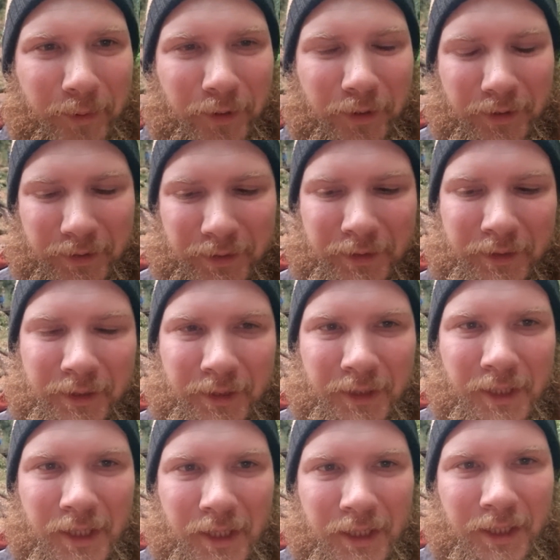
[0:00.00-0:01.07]
but
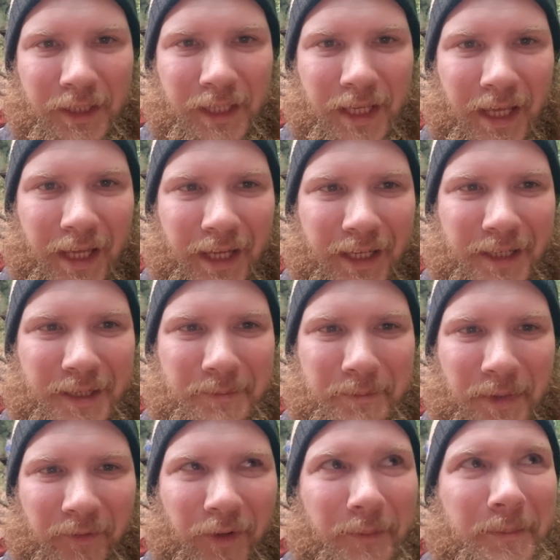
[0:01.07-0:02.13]
yeah,
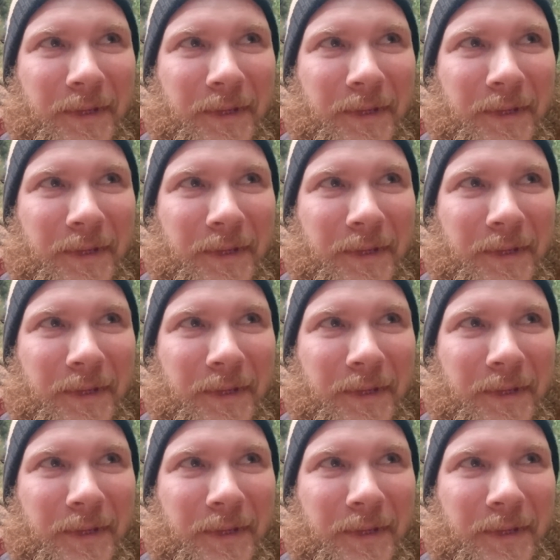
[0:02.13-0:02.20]
bit of a